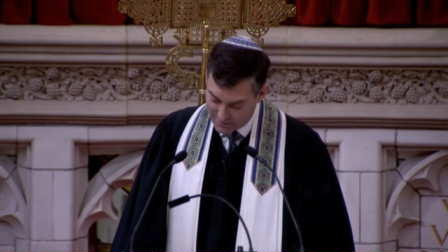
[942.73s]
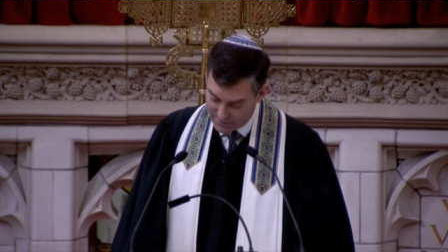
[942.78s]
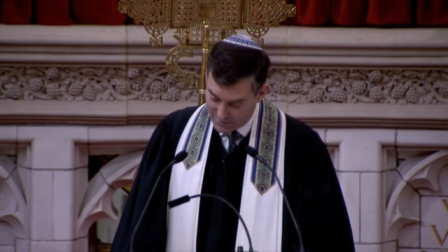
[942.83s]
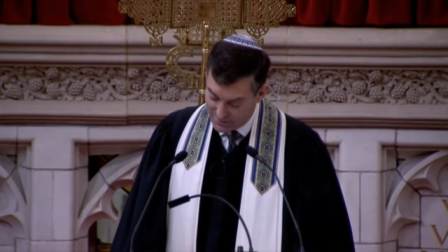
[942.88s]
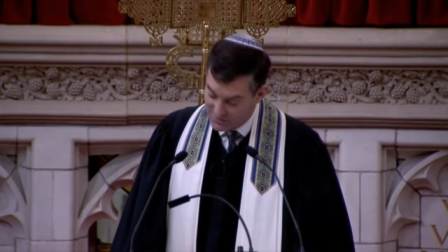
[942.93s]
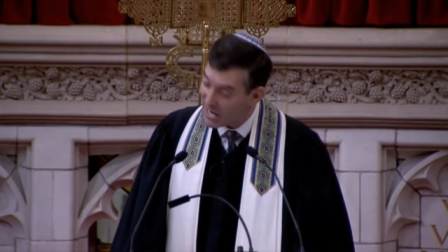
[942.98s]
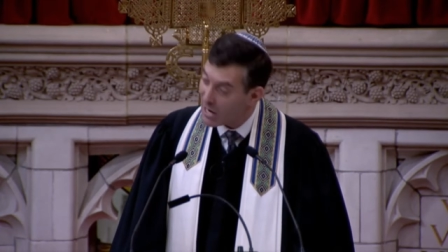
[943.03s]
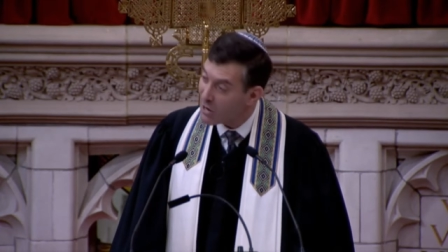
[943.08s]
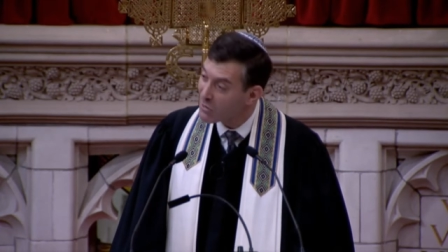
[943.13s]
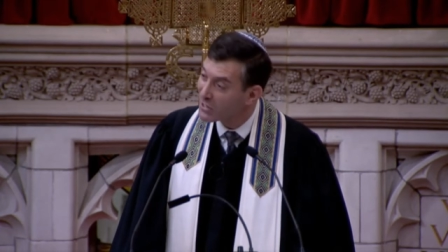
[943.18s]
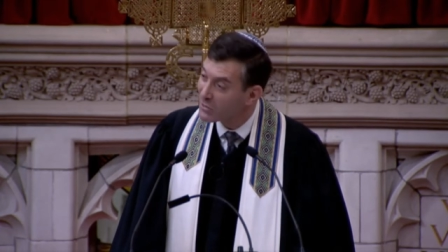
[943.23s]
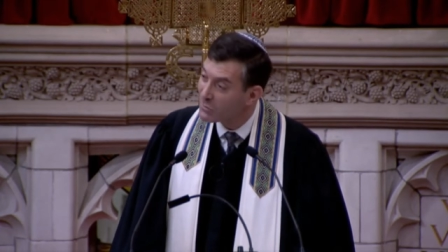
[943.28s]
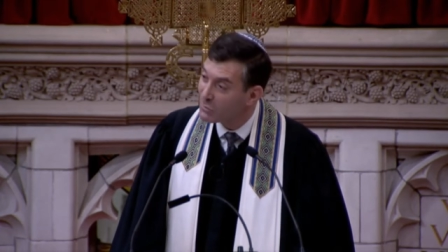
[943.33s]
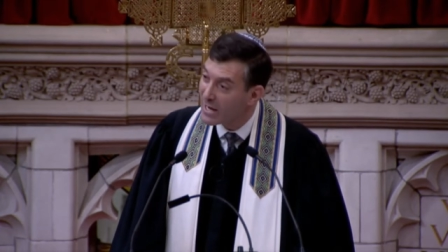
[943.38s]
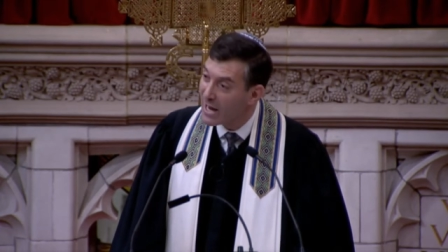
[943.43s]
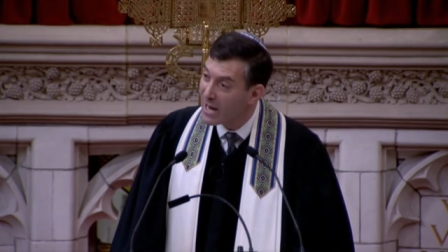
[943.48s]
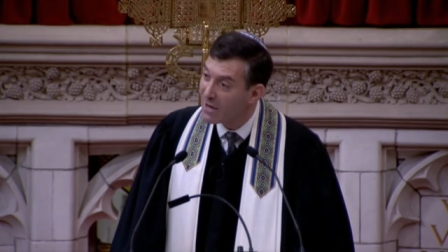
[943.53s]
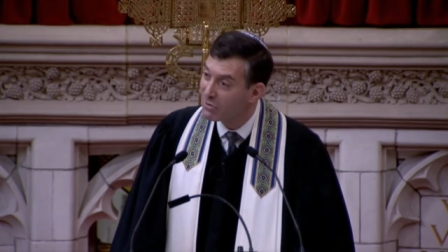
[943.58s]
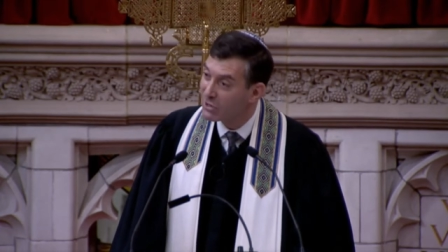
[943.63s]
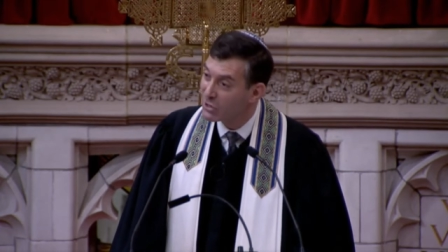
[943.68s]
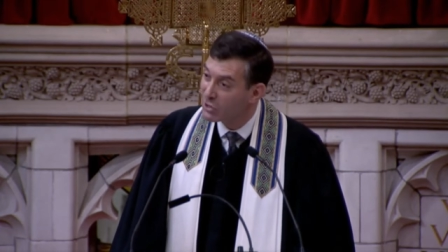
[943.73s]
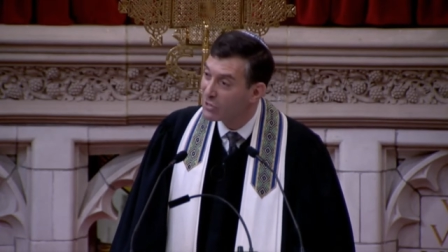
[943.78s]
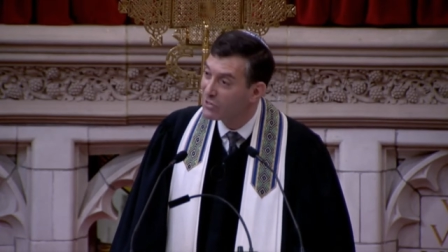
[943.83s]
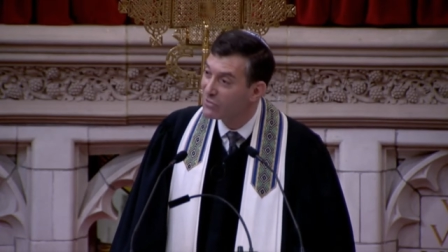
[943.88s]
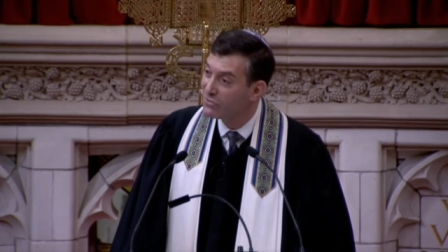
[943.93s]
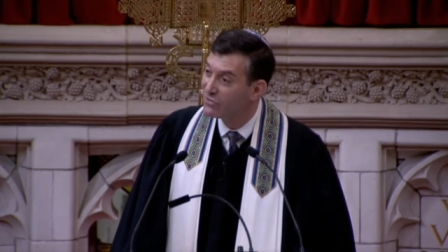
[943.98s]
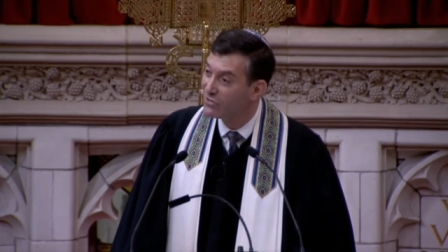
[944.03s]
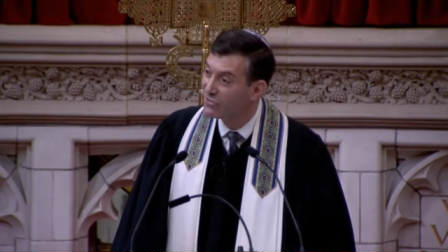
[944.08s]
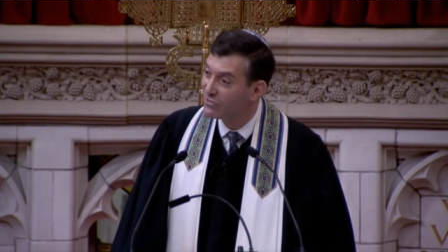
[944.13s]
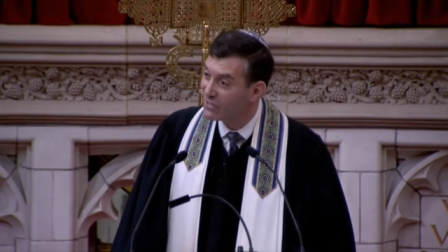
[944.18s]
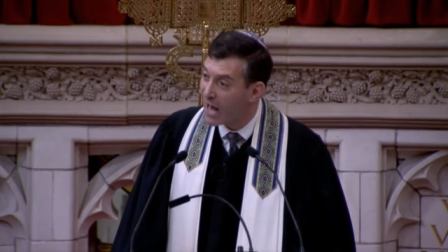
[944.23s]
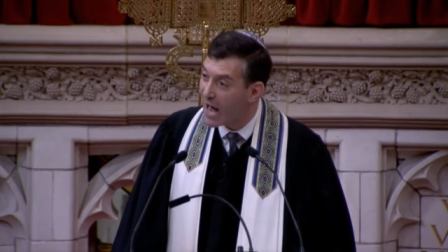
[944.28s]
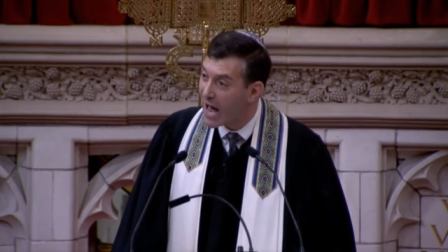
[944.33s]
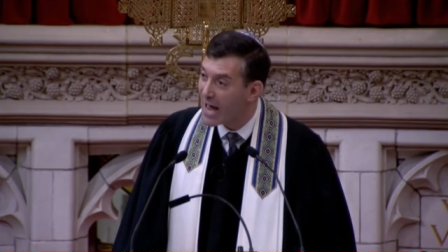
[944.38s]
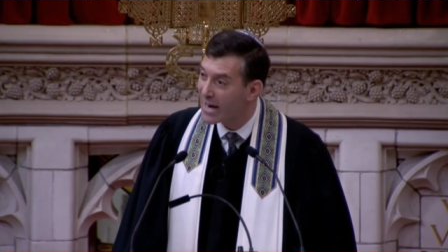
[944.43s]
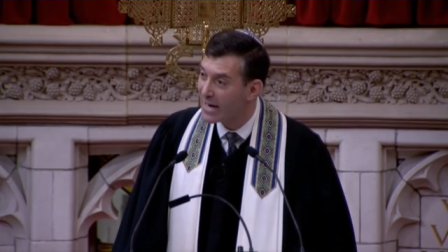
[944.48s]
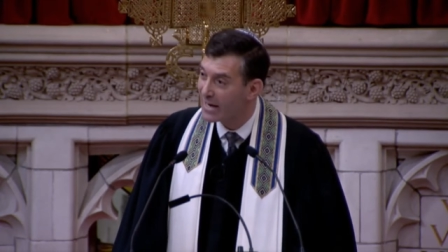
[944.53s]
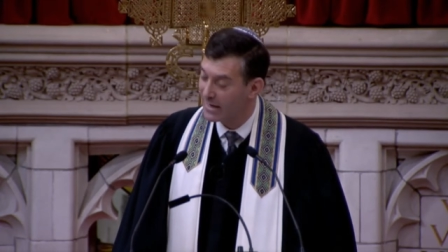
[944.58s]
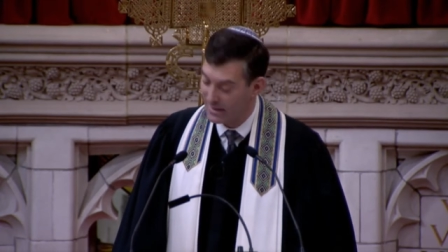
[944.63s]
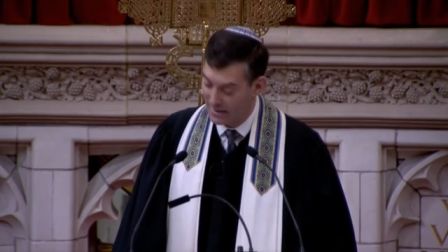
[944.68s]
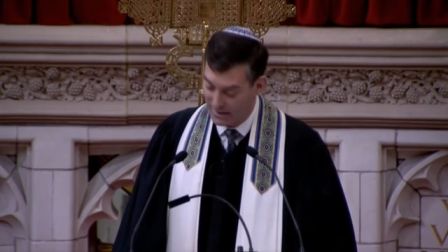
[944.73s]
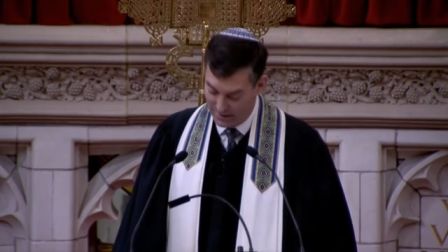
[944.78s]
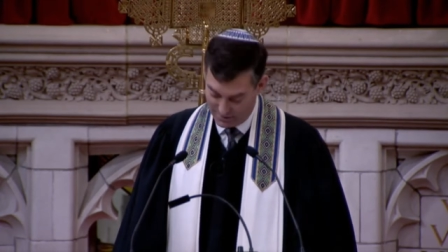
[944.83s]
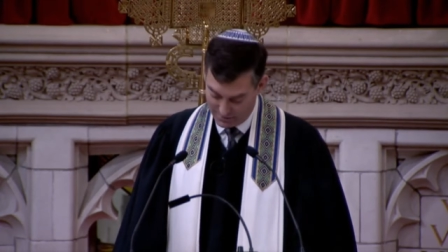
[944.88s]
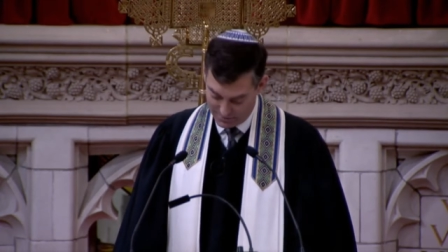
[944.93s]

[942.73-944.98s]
it's how can we have a good society